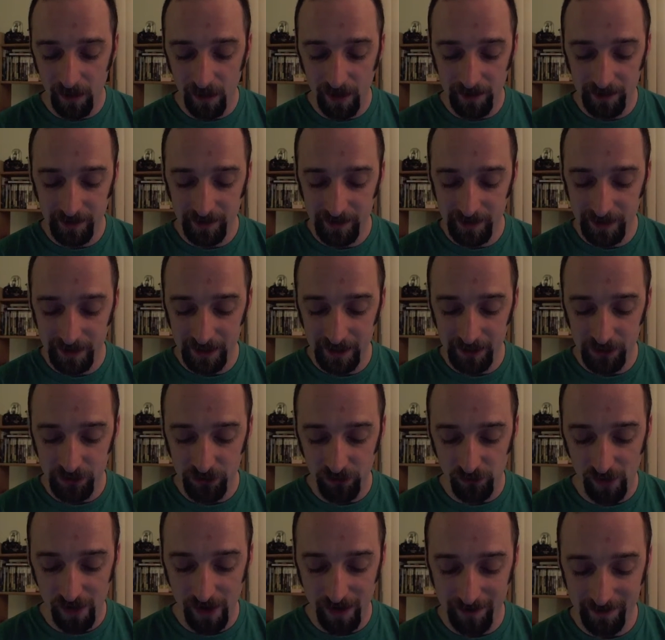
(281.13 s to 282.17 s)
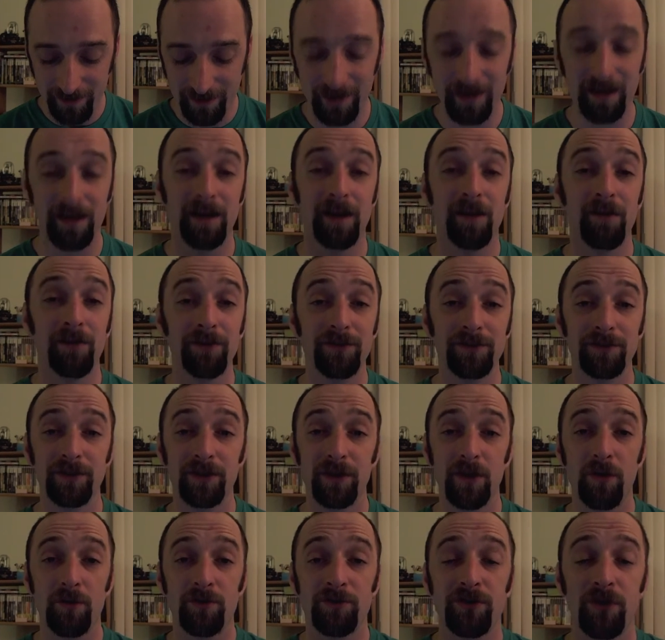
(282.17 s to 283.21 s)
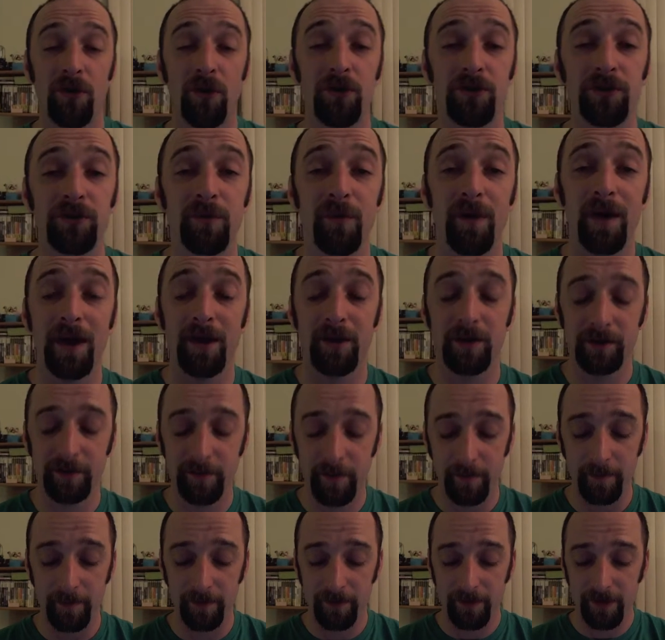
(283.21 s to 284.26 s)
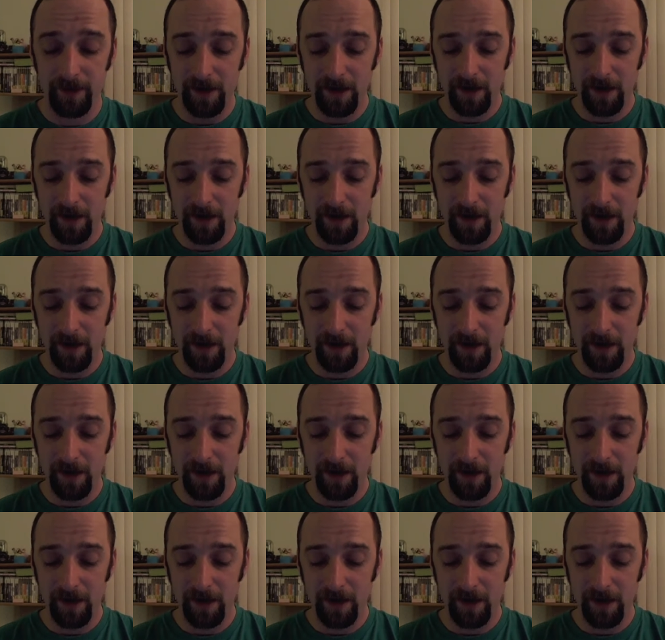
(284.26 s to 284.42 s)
I did try now this is a note to all you iOS people.